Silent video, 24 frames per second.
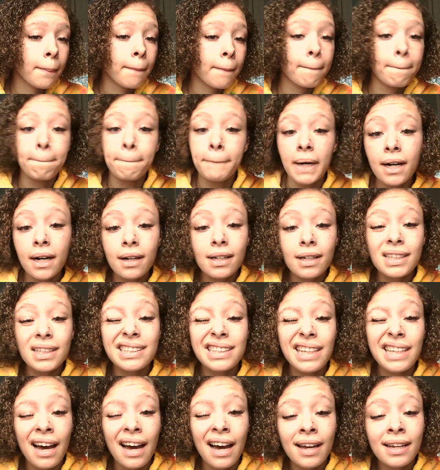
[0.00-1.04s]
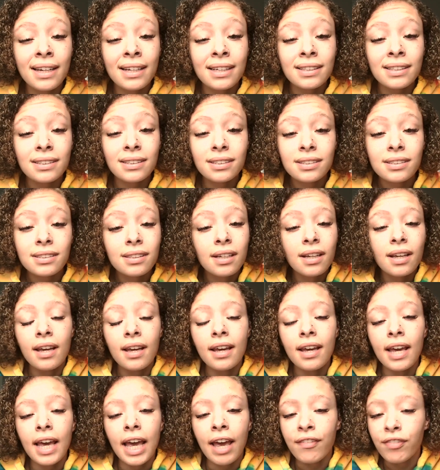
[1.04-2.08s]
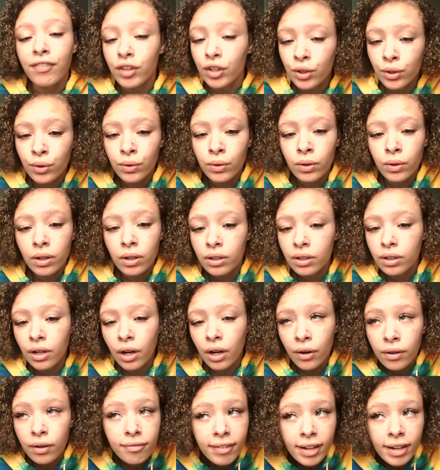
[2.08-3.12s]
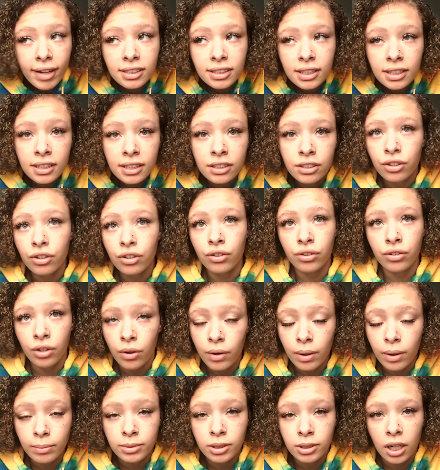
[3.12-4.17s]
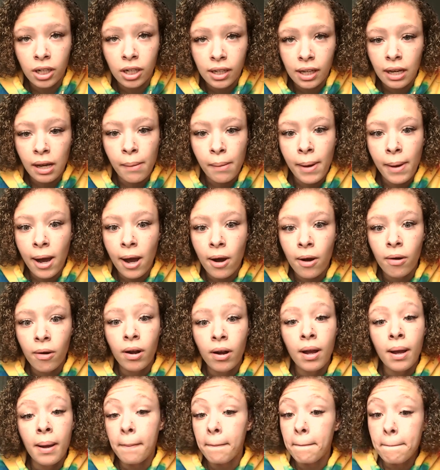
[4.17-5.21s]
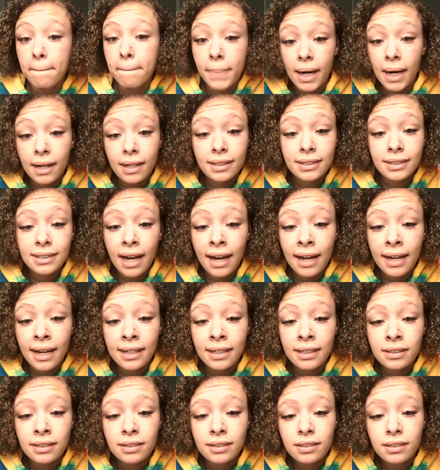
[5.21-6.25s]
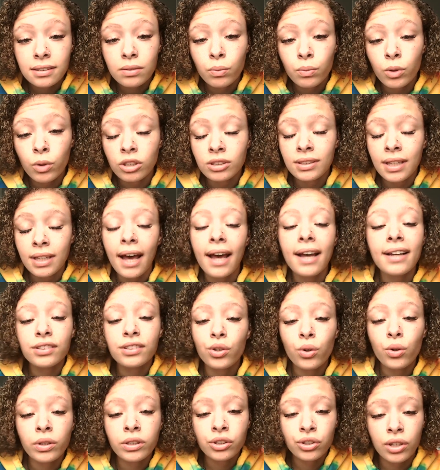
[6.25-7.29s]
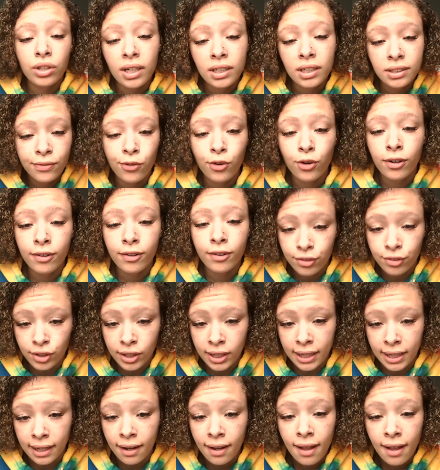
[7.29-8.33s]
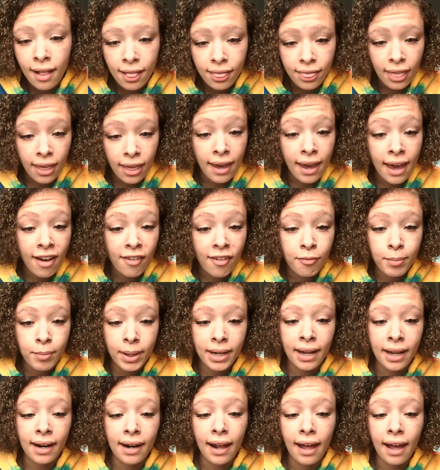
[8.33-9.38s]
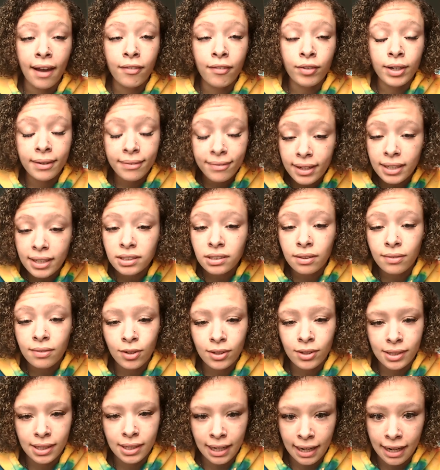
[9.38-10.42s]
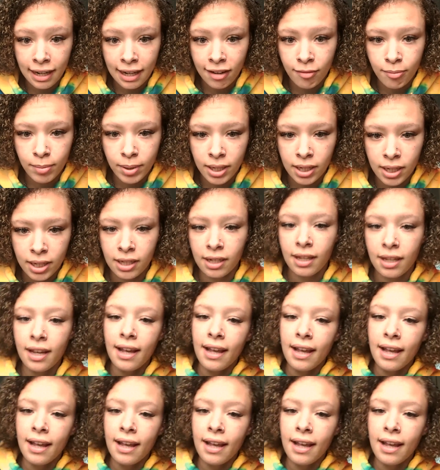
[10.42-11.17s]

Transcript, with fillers: Bunk Science. If you go to festies, you'll know what I'm talking about. Bunk Science will test your drugs for free. They have been at every festival that I have been in.